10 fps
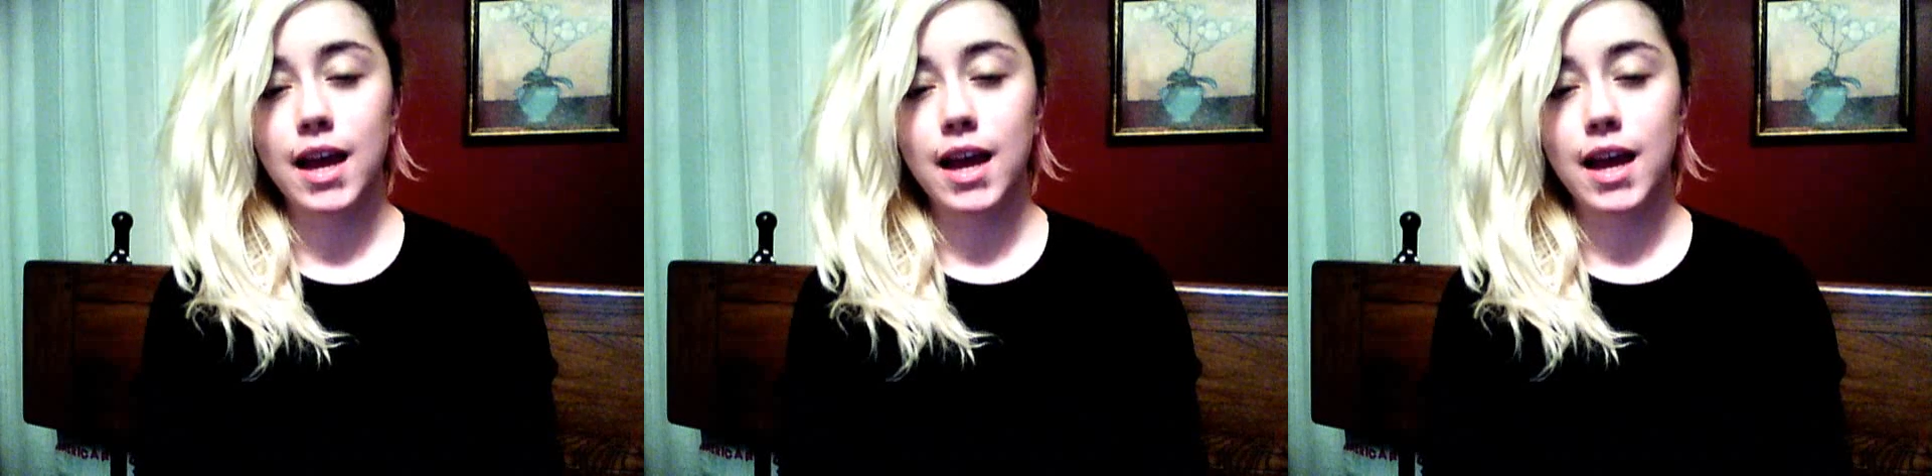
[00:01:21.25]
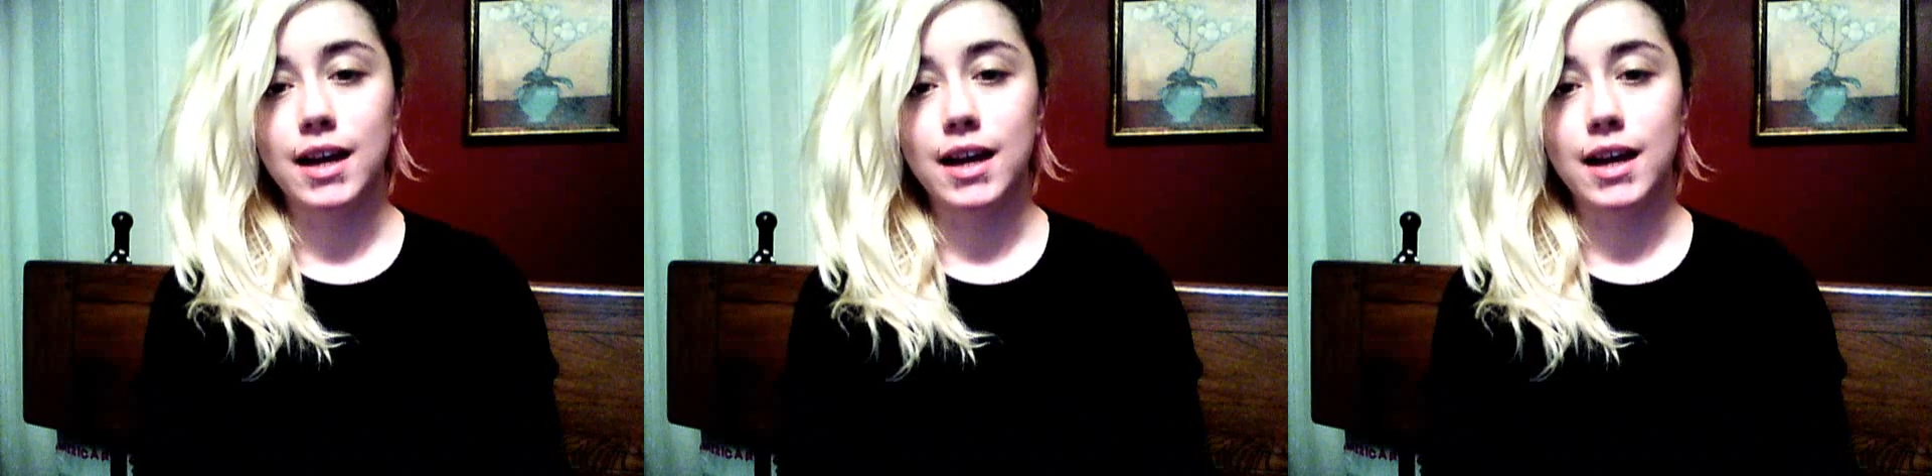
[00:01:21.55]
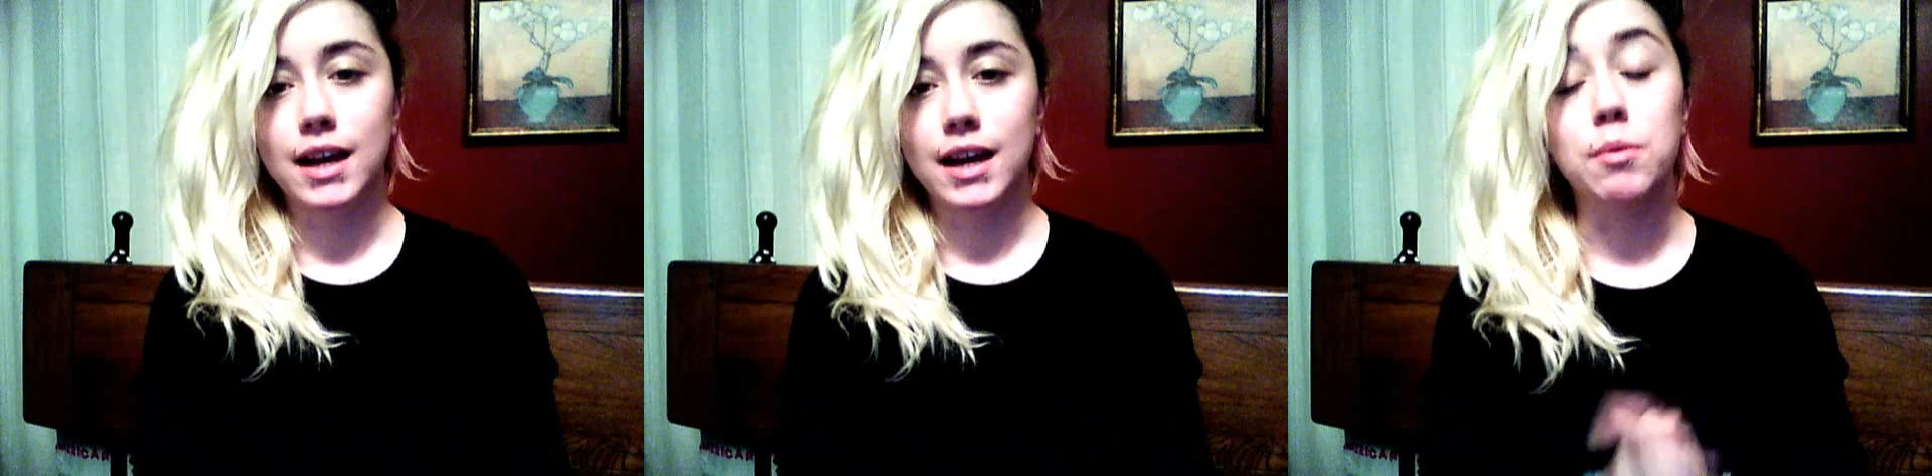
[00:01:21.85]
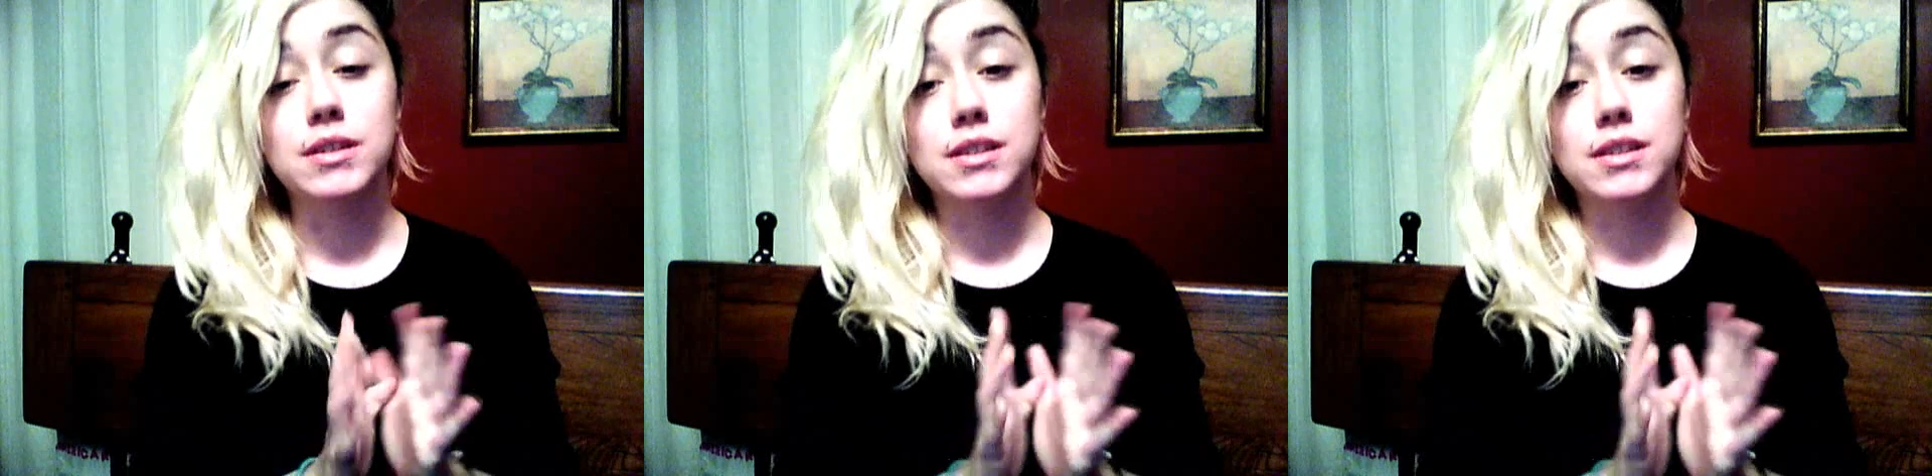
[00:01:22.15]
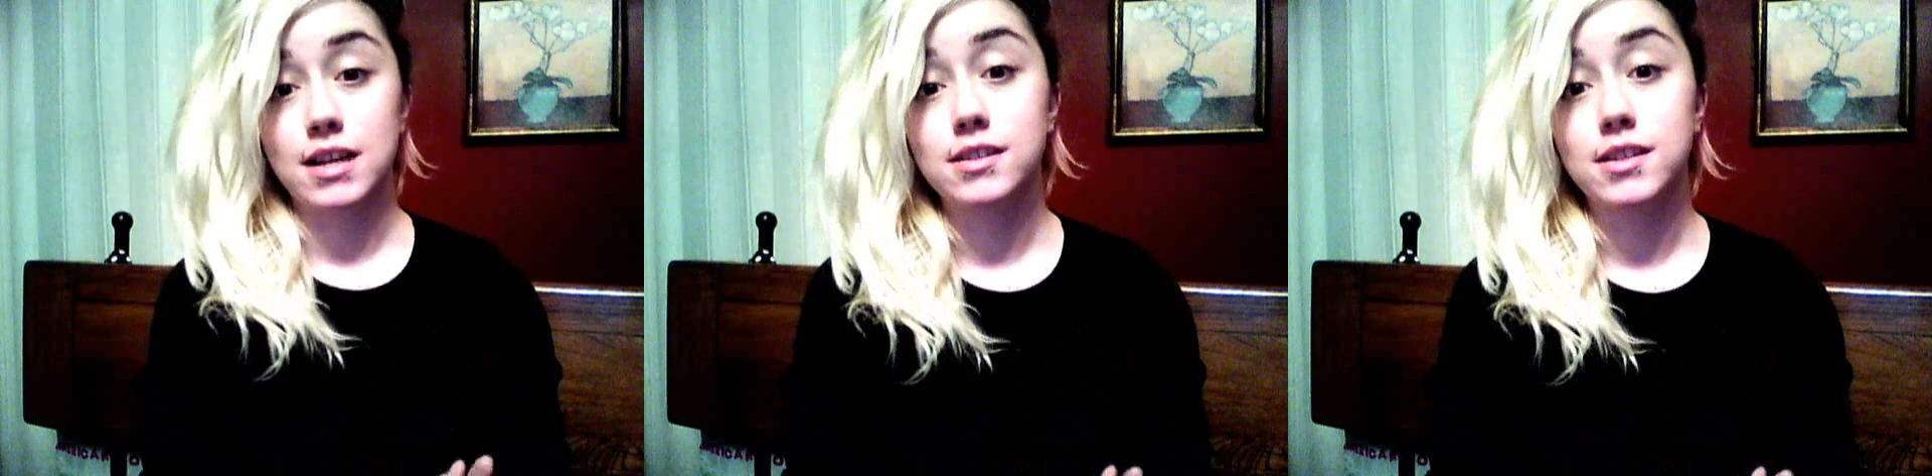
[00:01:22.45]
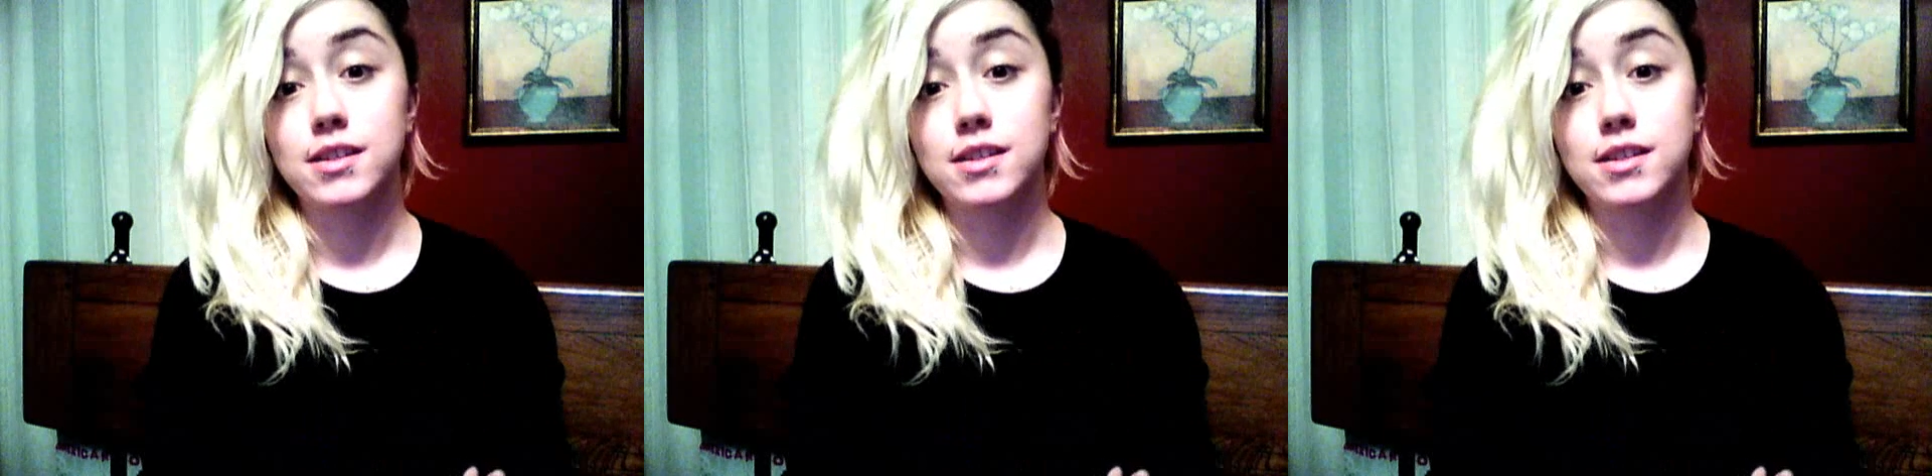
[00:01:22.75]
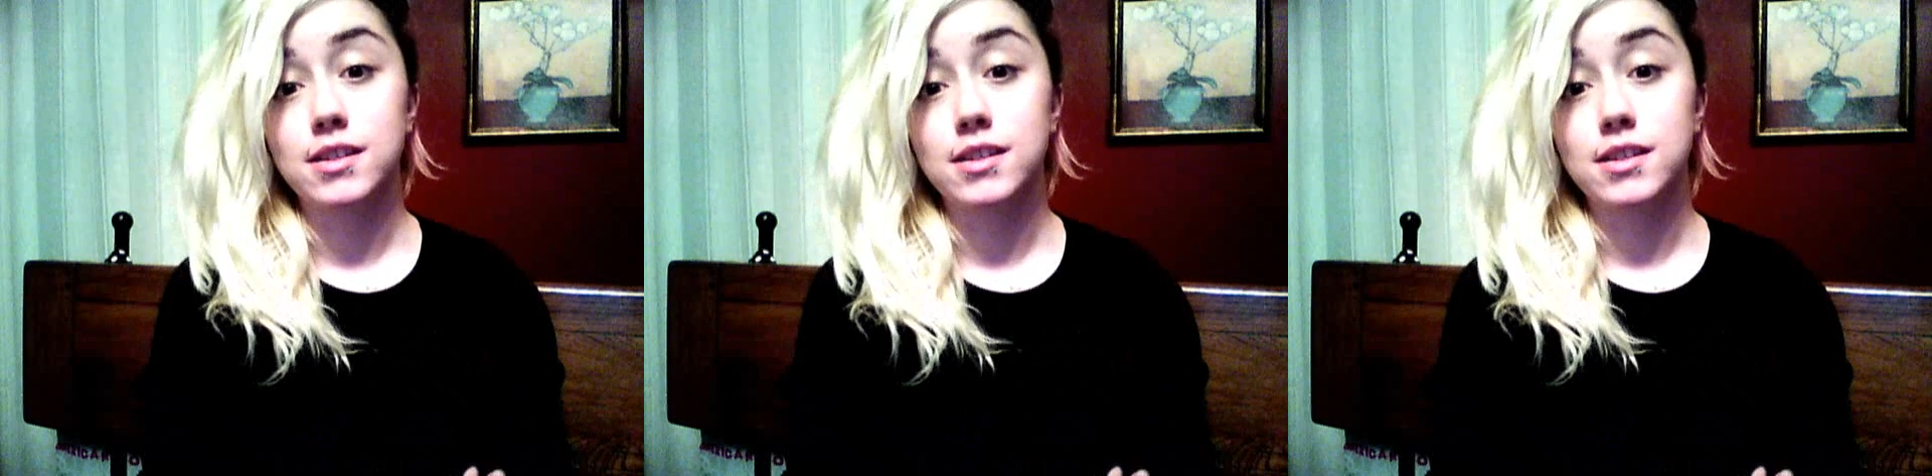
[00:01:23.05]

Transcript: I went to the dentist.